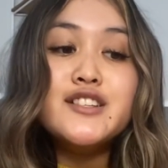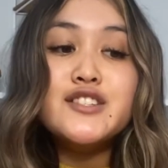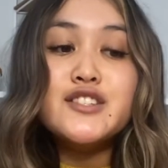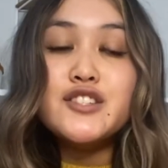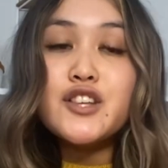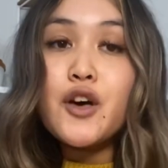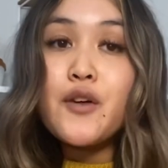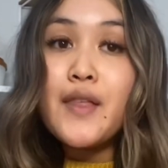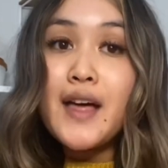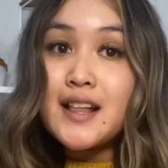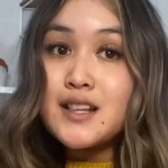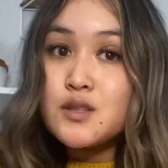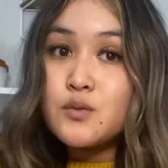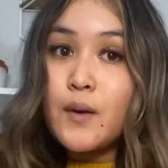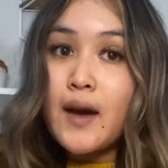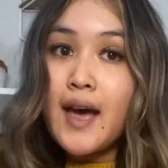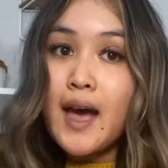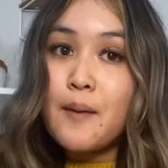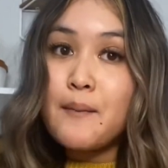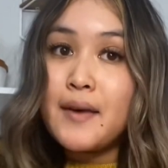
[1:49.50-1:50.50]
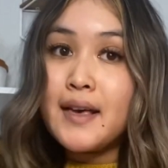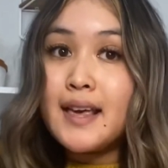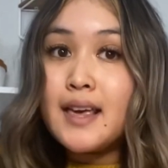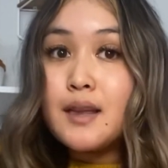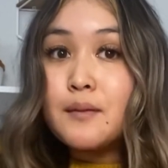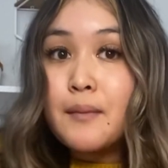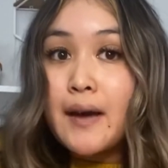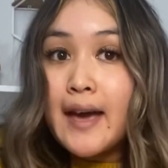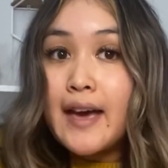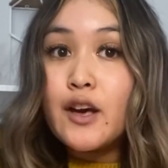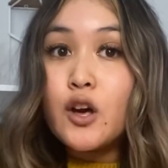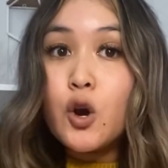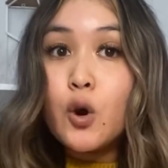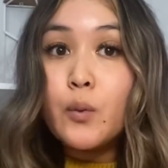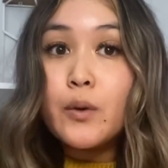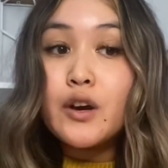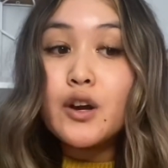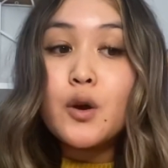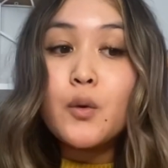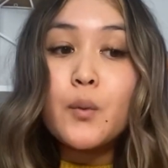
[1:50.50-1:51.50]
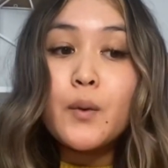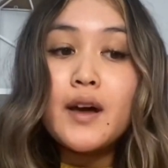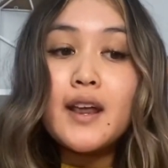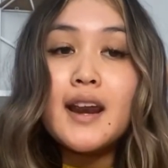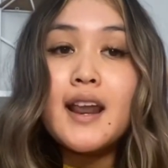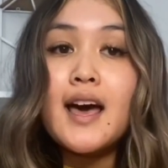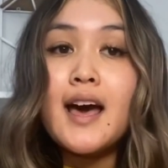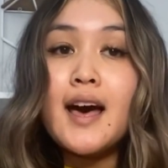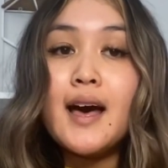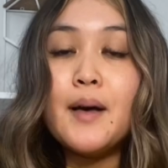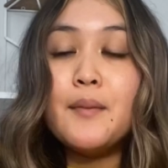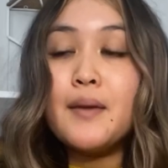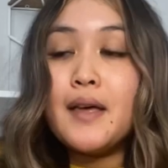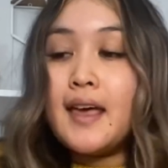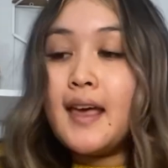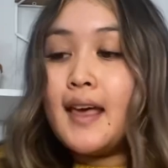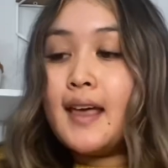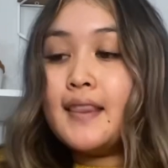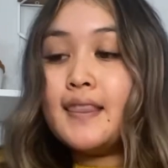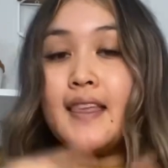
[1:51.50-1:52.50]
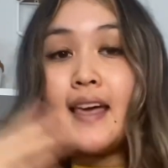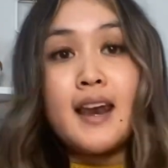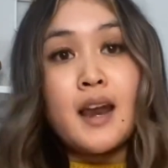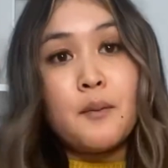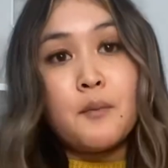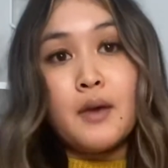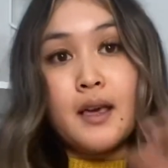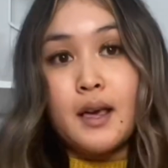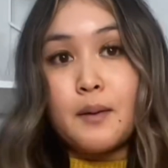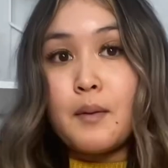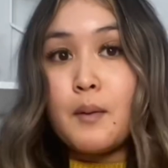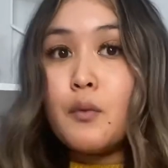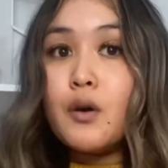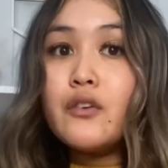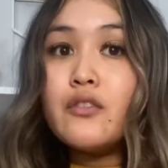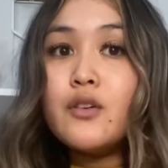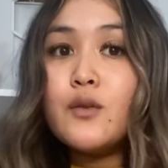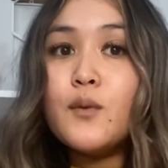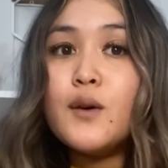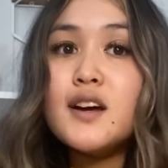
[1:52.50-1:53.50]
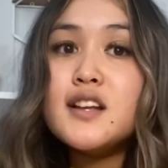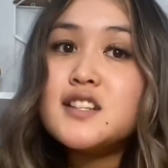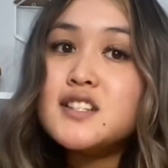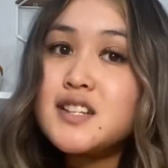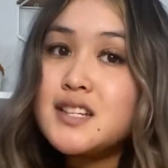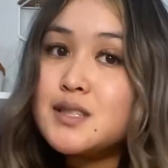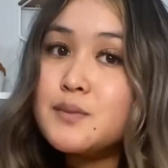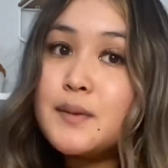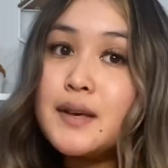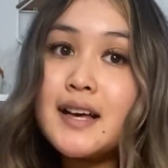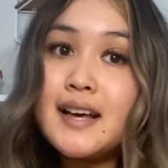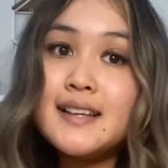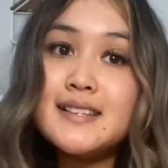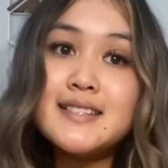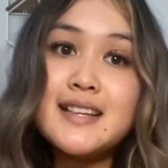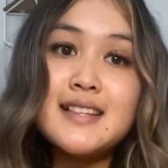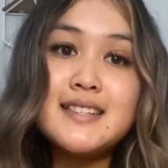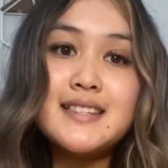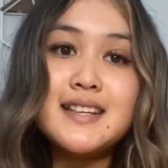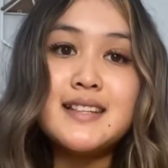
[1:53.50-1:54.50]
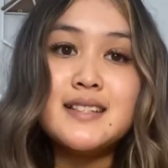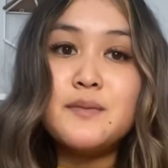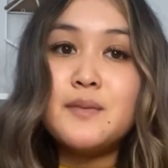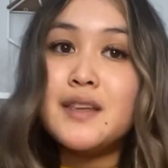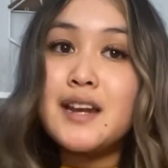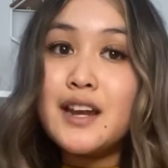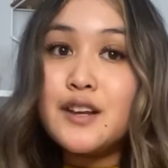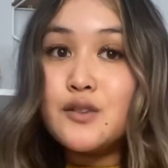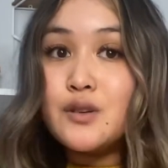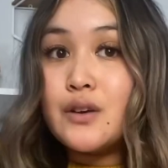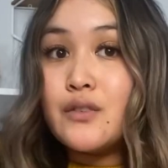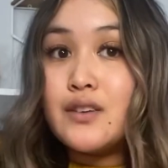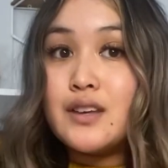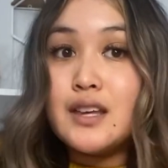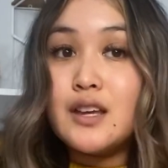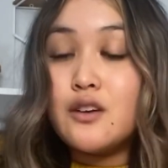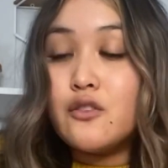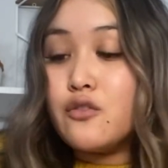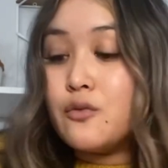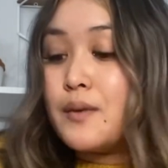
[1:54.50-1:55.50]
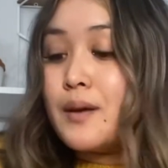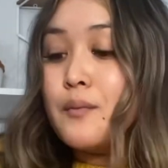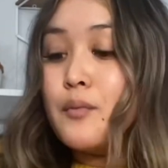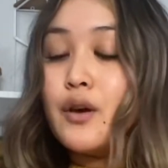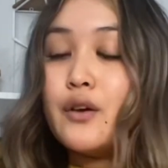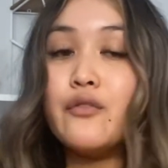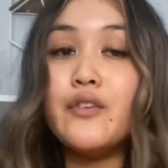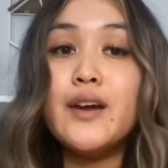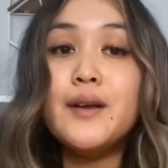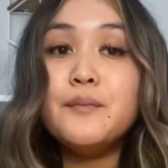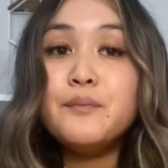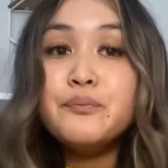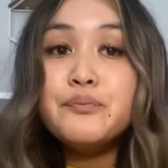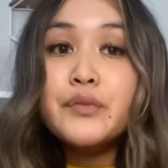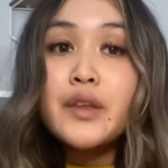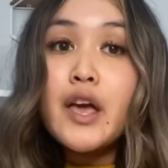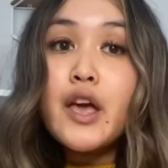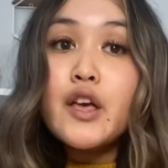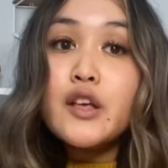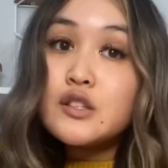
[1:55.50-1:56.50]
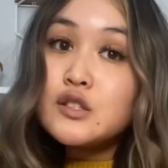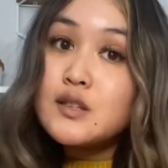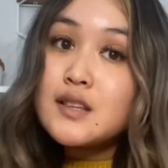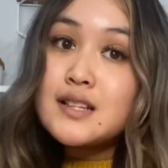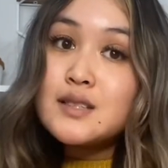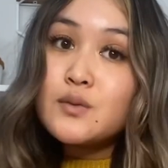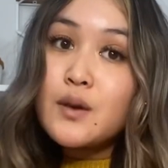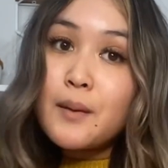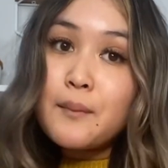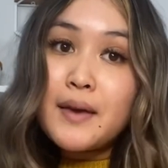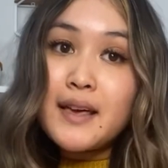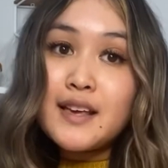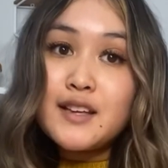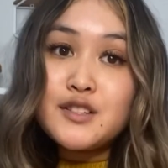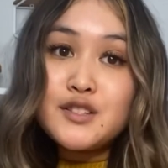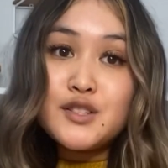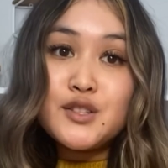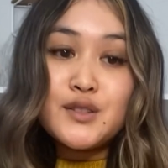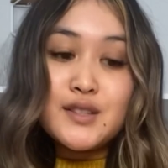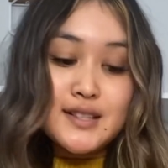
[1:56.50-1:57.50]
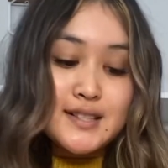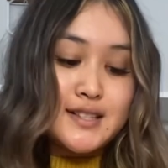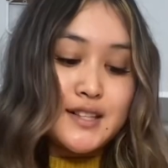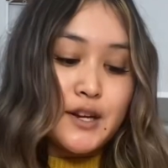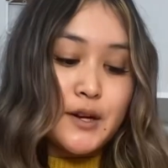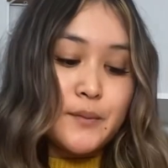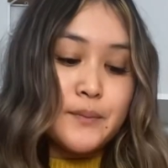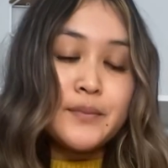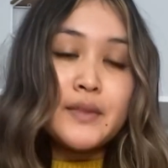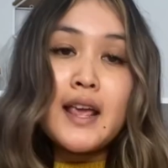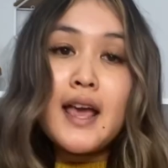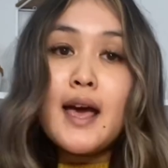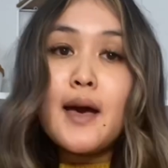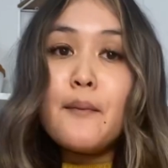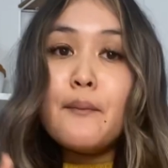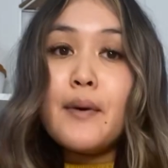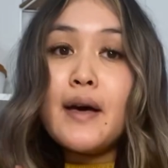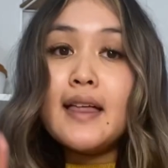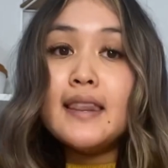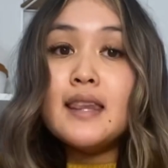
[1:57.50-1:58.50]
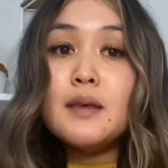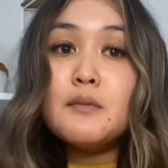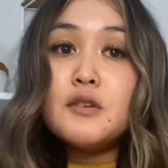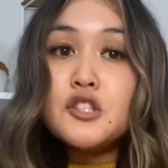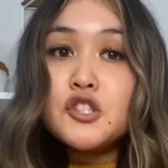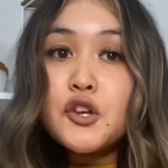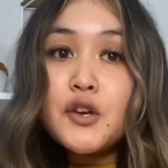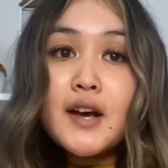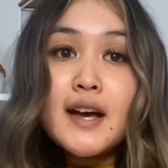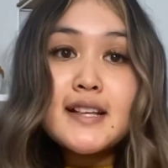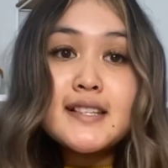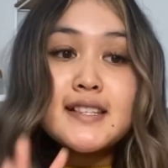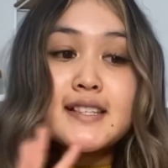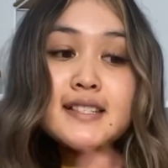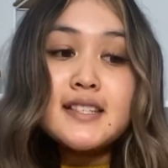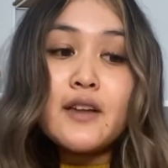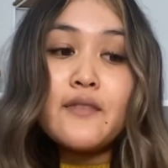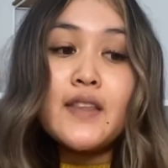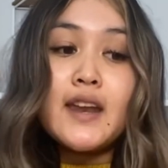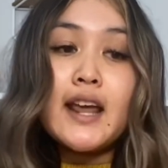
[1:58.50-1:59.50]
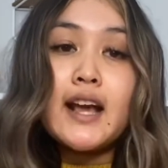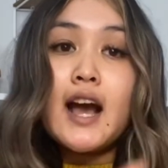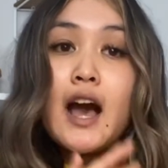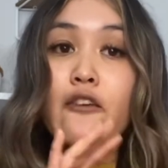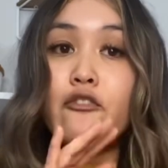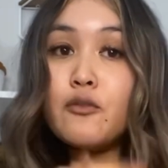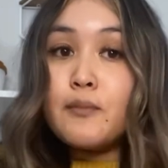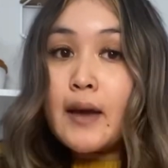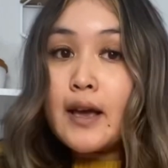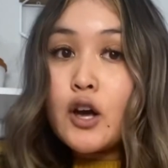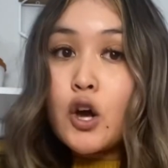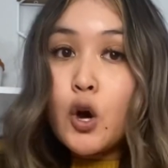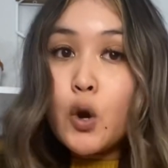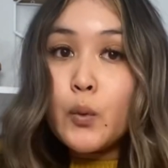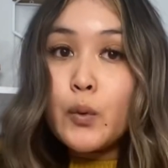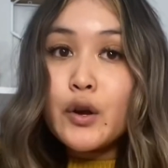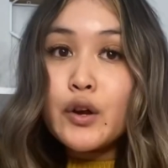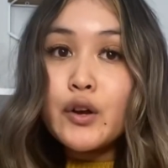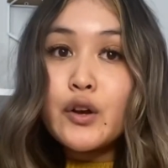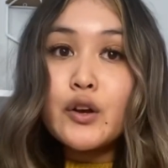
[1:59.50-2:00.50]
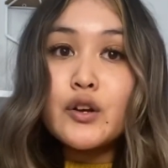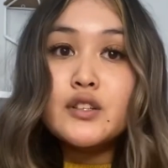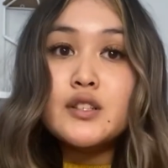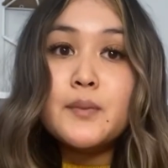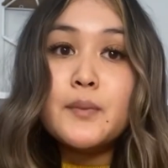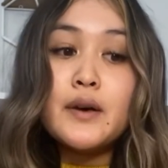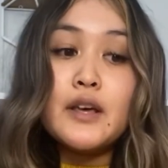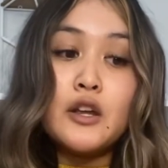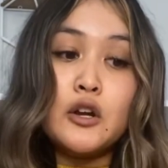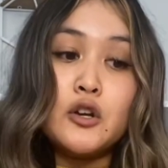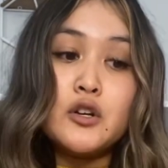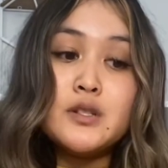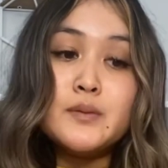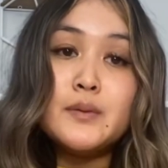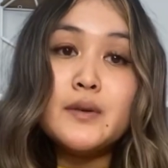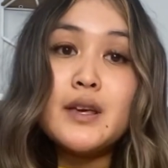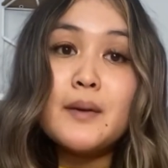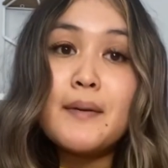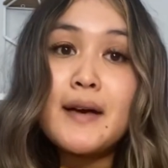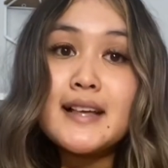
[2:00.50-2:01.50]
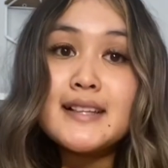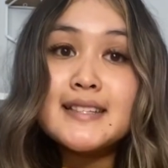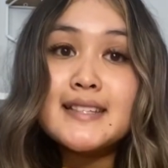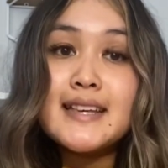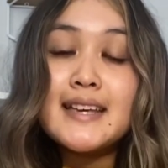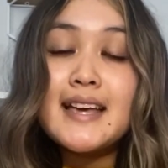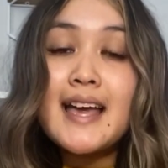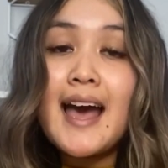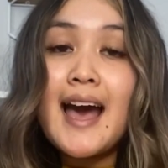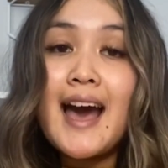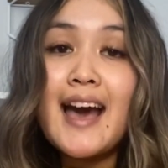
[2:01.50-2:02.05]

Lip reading: So that's why I'm making my coworker one, and then I'm making my boyfriend one just because that's like something I do every year for my boyfriend. So that's why I'm making 2 this year. But let me show you guys the stuff that I got for my coworker to put in her spooky basket.